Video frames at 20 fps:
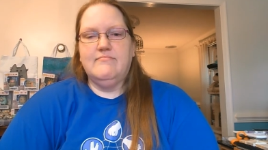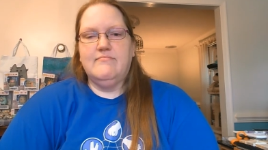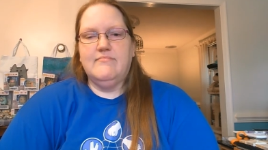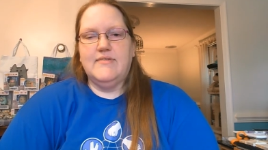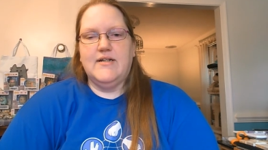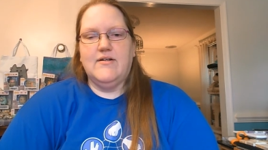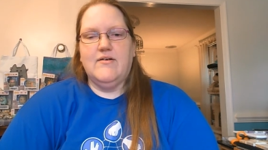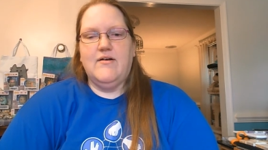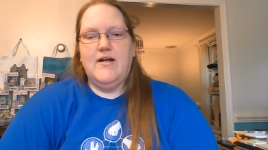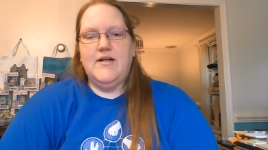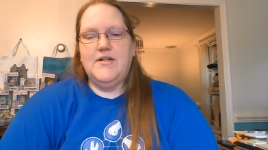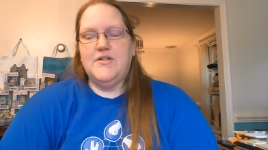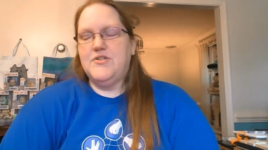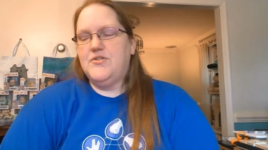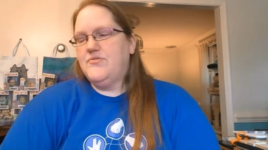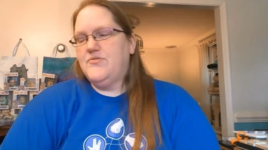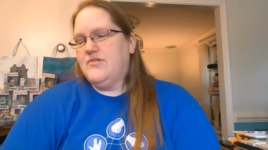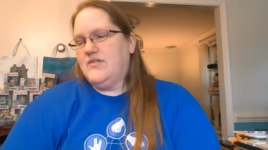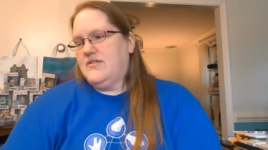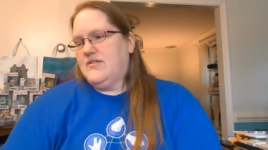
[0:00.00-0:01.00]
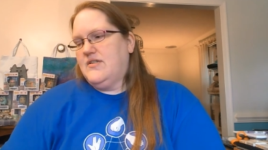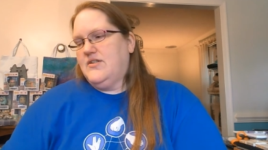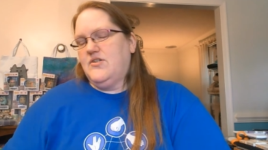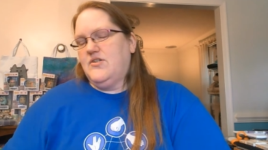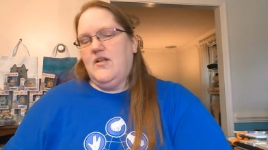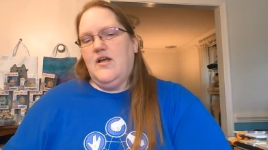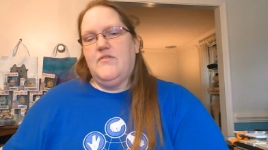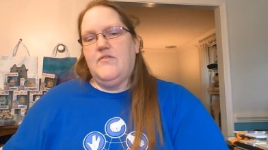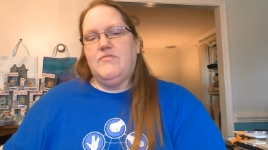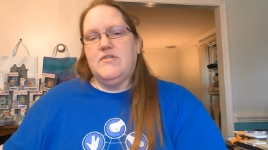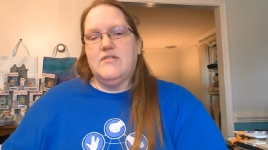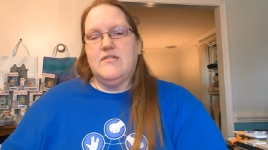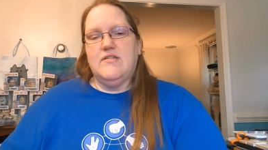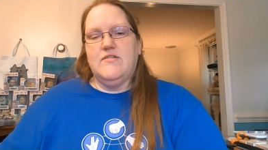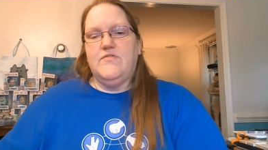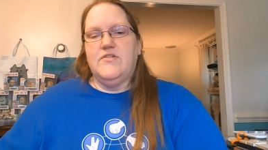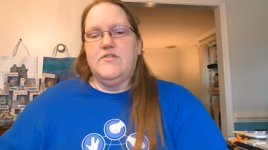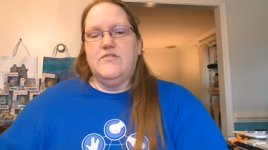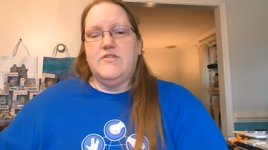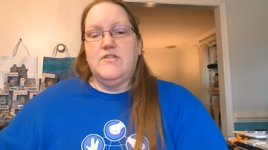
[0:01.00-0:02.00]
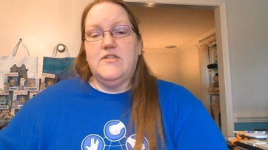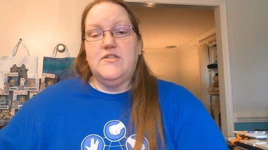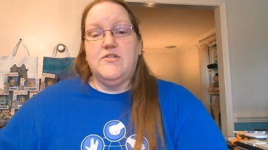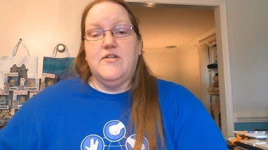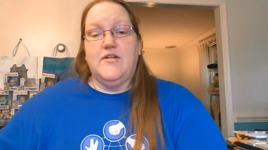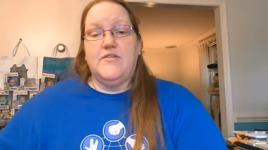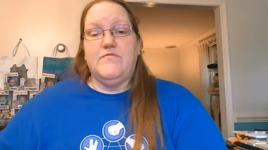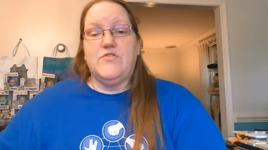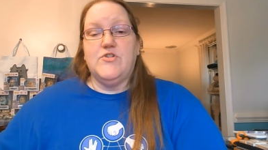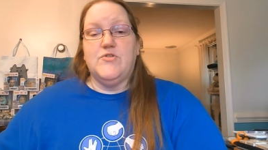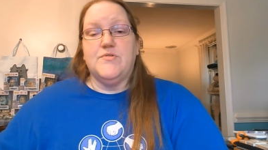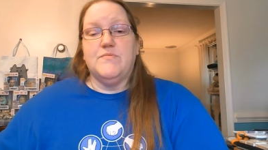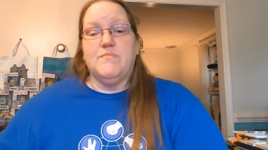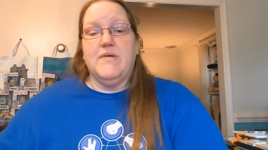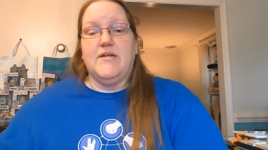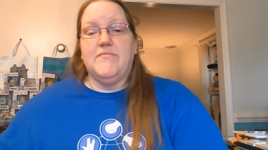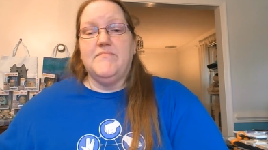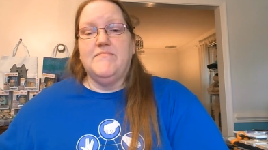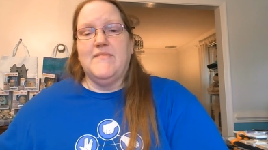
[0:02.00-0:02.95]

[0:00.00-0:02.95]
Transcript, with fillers: You know, I didn't choose the Stitch life. The Stitch life chose me.